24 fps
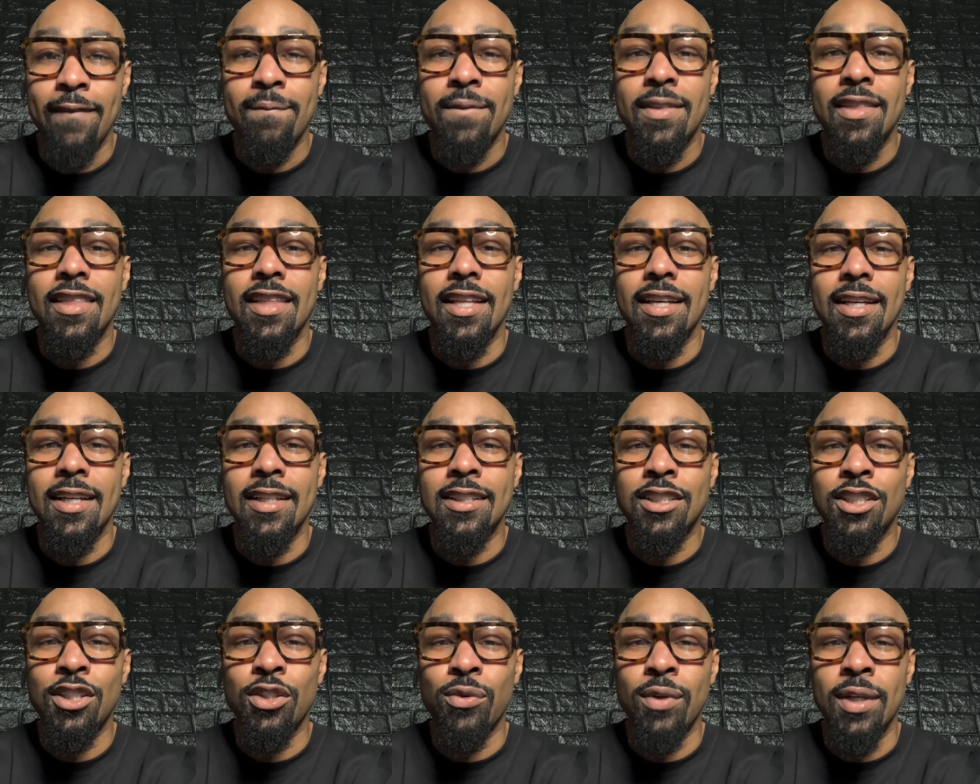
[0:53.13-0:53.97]
The
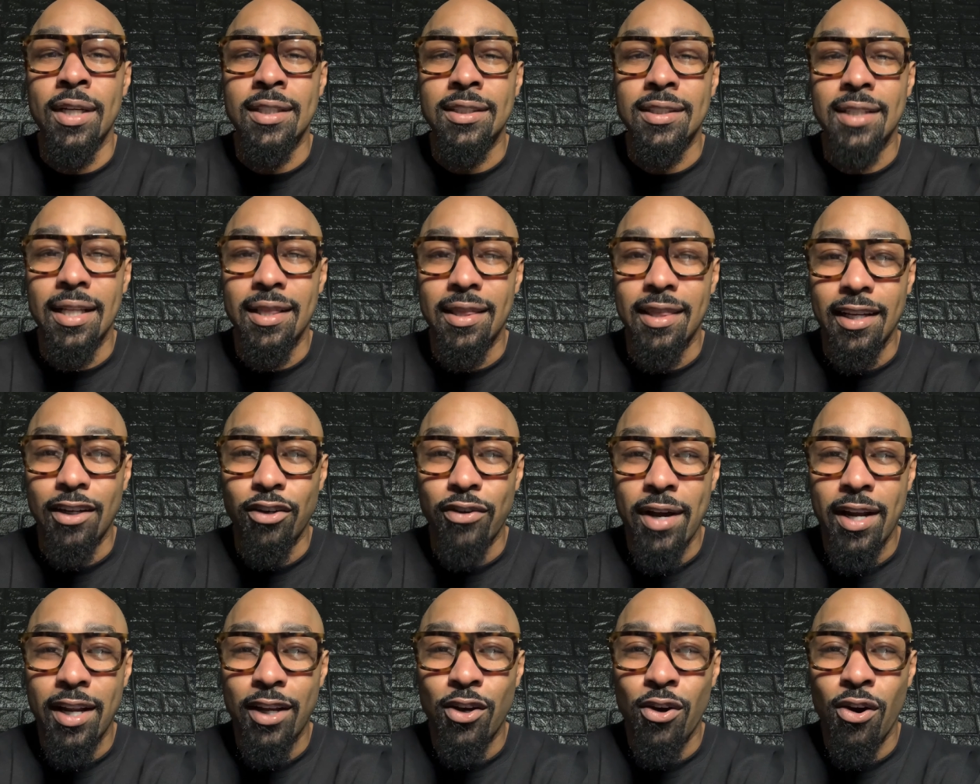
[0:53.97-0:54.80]
issue is that the
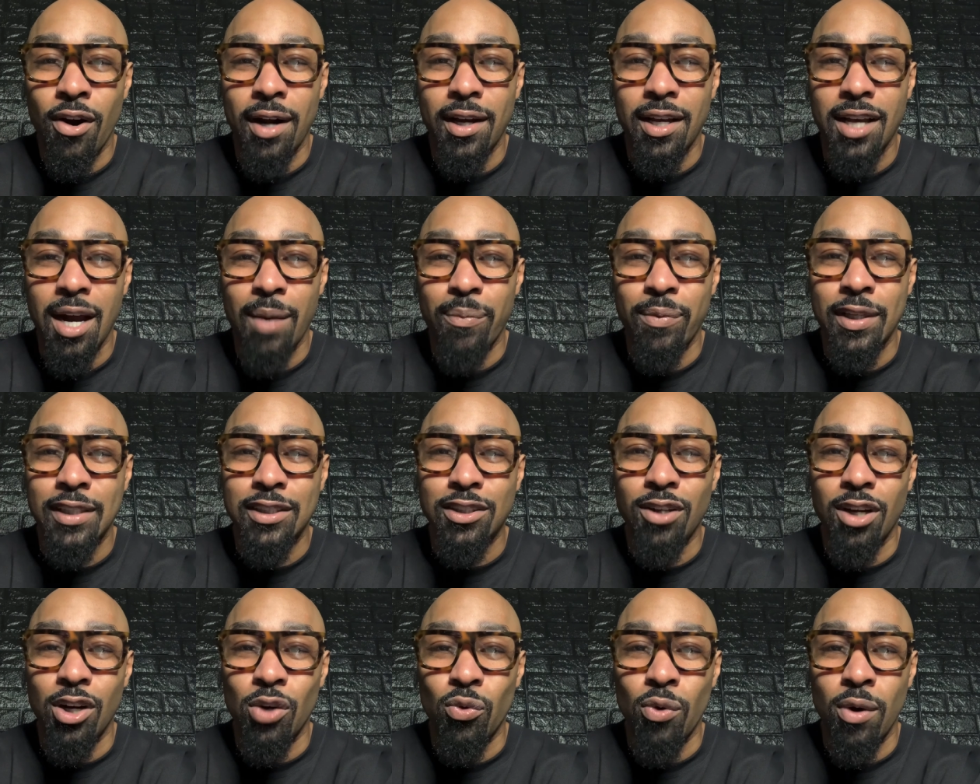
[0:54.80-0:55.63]
credit card company is
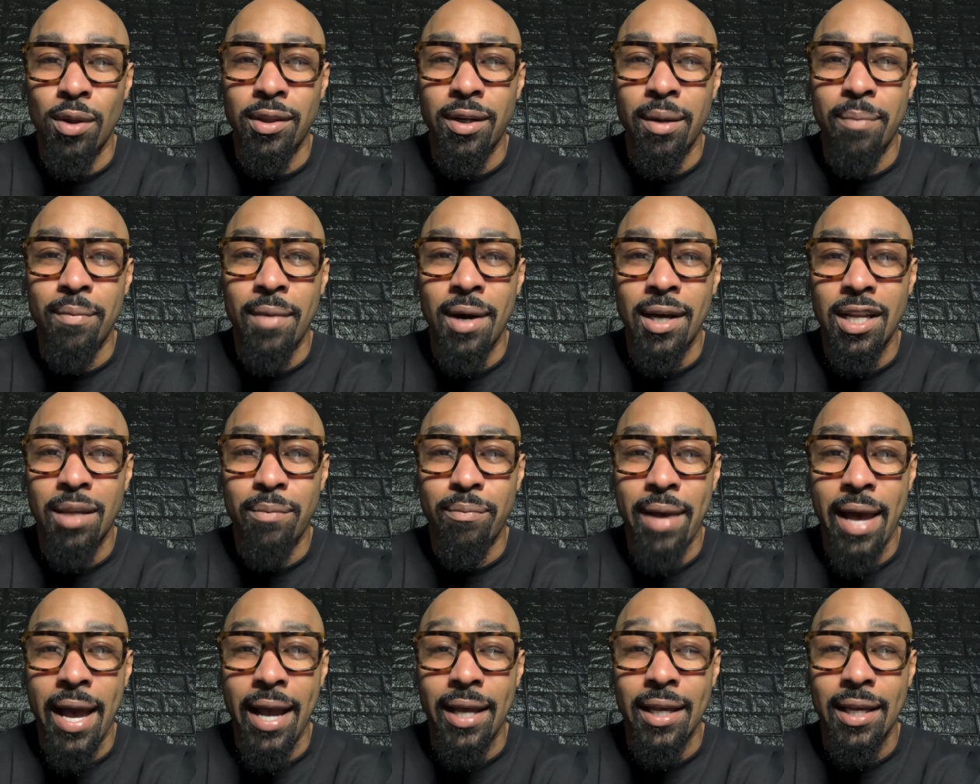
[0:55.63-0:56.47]
going to want their money
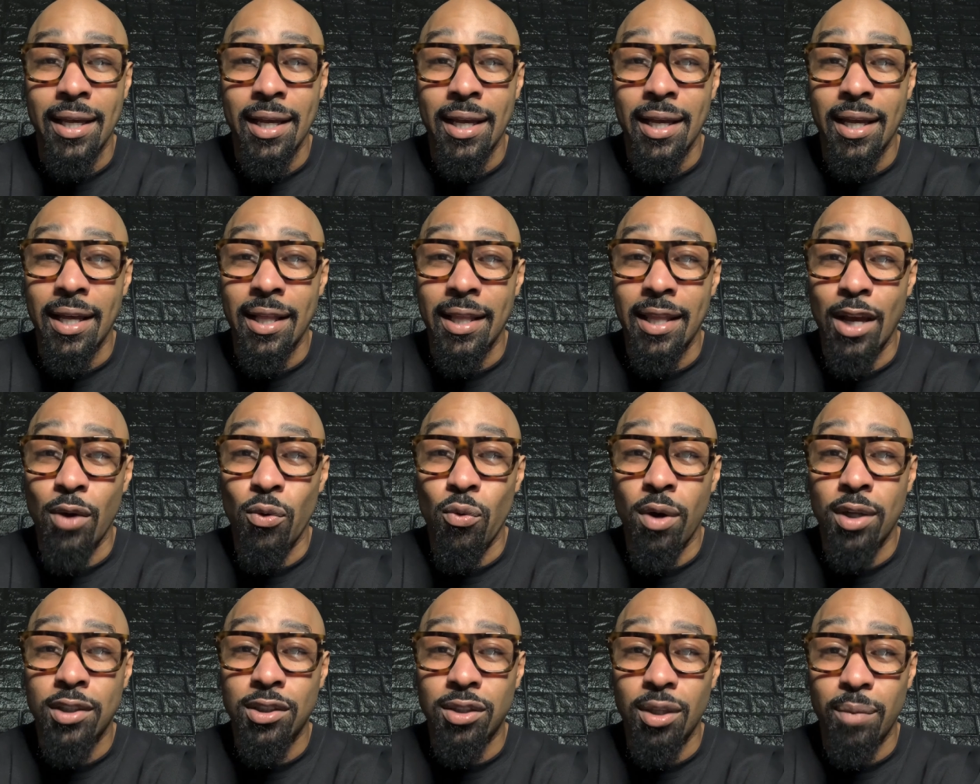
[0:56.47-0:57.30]
back and they
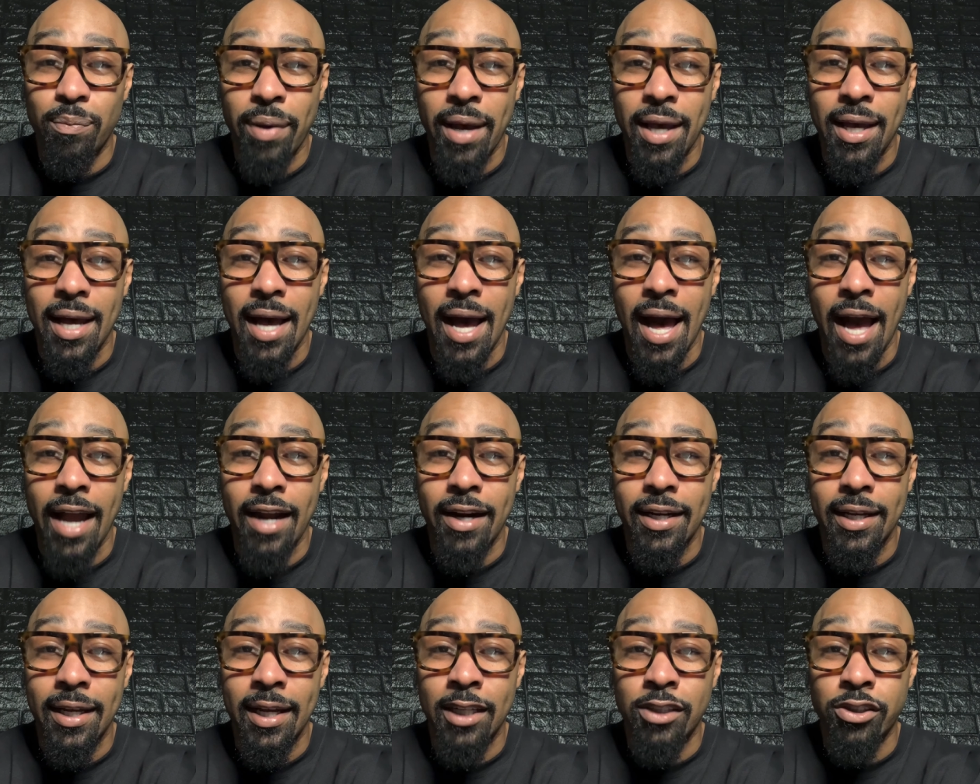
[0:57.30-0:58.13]
want you to pay a higher
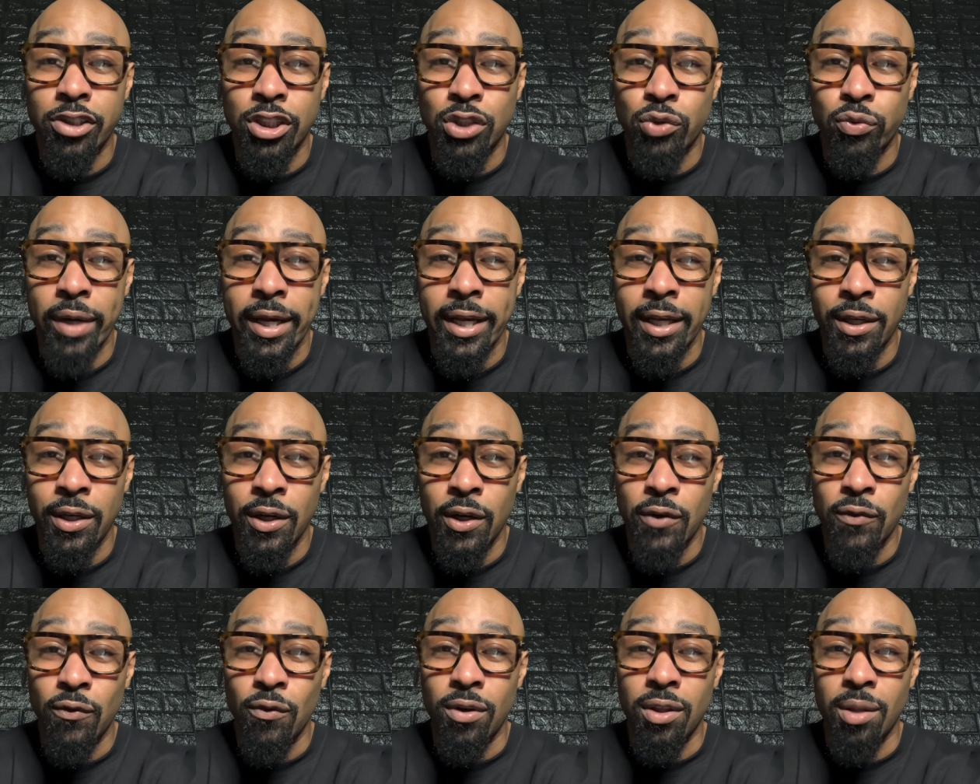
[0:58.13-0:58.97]
interest rate
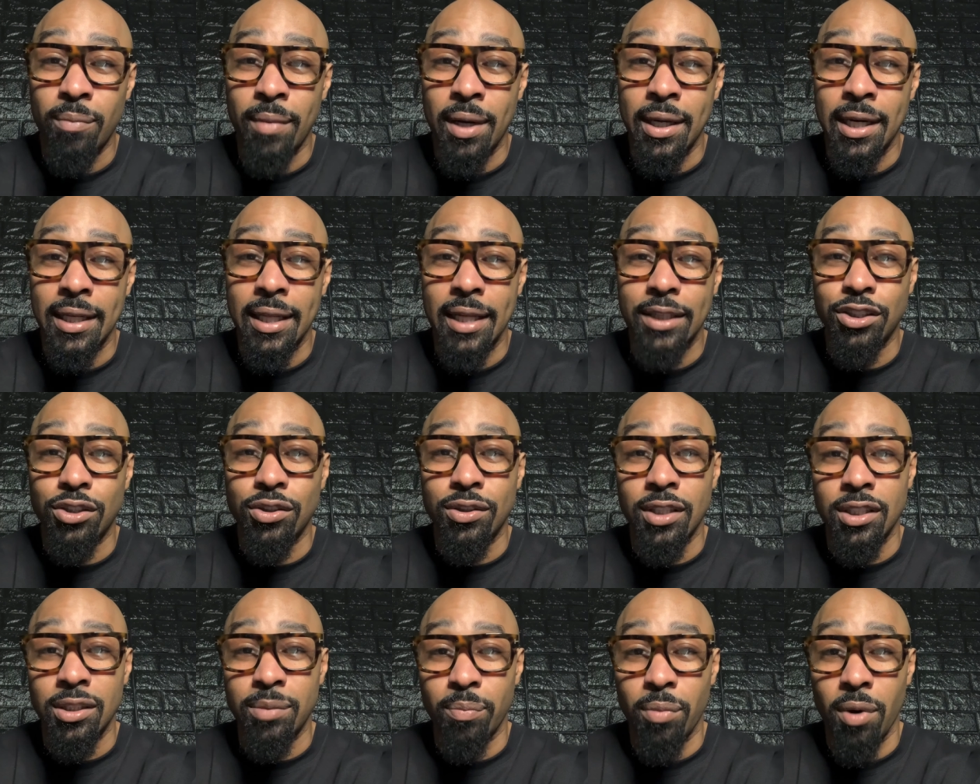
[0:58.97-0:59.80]
for the money that you
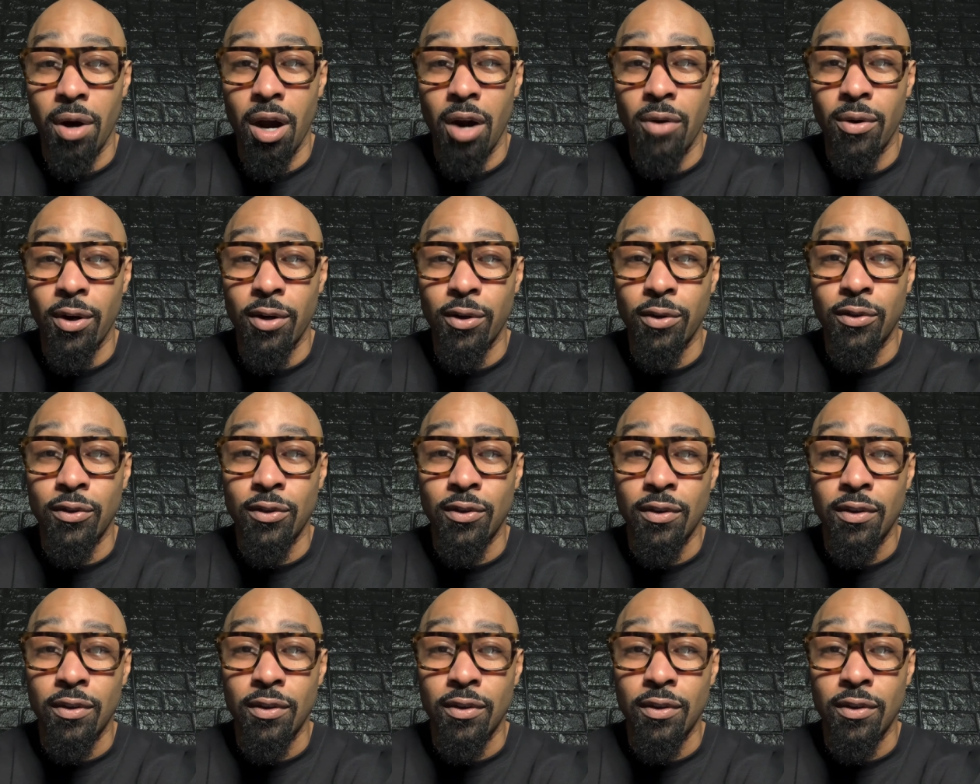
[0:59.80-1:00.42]
just borrowed.